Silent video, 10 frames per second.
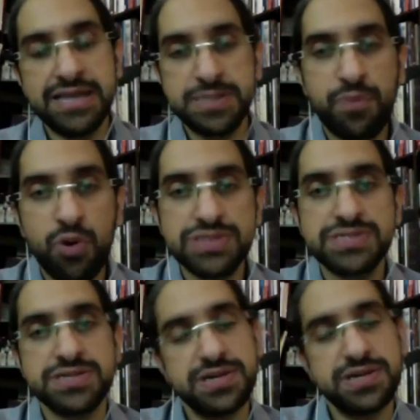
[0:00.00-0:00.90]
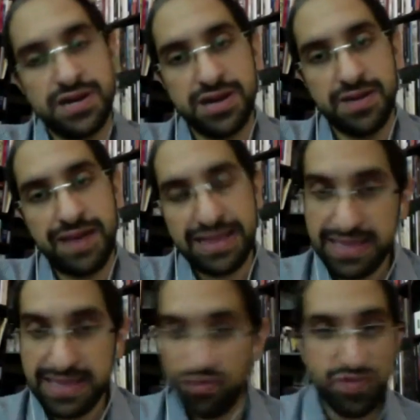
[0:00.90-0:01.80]
support, and there's
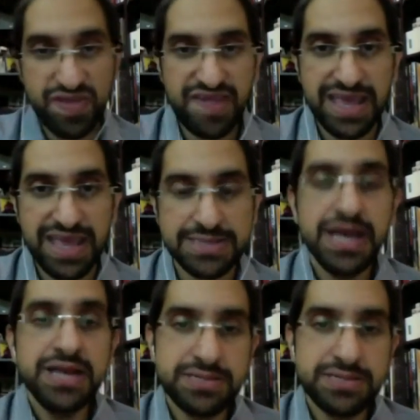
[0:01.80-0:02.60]
nothing to do with the Syrians.